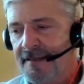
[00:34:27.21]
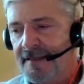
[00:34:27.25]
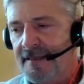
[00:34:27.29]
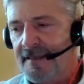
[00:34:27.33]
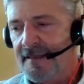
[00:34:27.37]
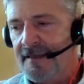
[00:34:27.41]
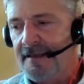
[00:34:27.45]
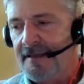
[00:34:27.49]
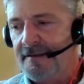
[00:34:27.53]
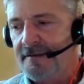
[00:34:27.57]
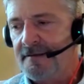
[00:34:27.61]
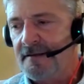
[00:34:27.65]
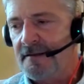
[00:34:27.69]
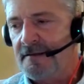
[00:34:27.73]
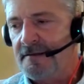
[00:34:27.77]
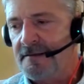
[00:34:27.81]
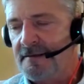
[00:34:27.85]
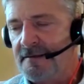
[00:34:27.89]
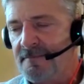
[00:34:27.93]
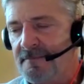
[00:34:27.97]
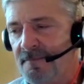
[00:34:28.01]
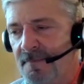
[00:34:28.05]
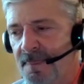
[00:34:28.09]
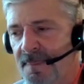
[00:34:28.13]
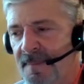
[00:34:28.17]
And
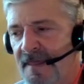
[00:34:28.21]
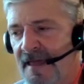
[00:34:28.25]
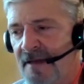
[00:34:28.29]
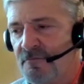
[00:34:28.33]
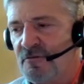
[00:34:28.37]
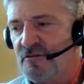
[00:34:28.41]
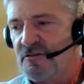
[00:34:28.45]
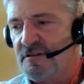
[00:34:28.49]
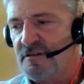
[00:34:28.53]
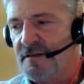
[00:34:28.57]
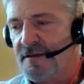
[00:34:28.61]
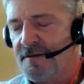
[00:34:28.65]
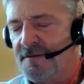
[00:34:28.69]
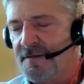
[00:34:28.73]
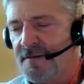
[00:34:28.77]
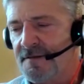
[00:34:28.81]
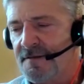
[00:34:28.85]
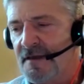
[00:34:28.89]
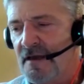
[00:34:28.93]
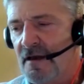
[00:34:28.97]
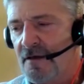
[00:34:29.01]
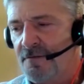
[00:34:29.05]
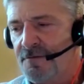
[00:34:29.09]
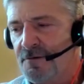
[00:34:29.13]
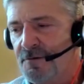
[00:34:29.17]
that was
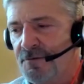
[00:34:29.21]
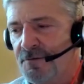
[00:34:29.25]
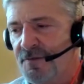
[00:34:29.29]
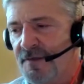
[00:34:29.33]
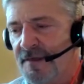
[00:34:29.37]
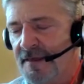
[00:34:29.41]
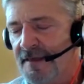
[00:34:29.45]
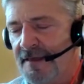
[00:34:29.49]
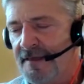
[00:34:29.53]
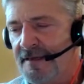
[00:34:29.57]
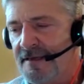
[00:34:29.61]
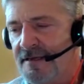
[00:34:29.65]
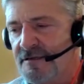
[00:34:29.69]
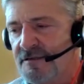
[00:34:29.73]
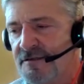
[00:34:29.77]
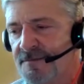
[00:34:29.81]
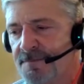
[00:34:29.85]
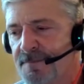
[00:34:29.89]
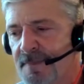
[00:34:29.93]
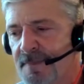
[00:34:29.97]
the other thing is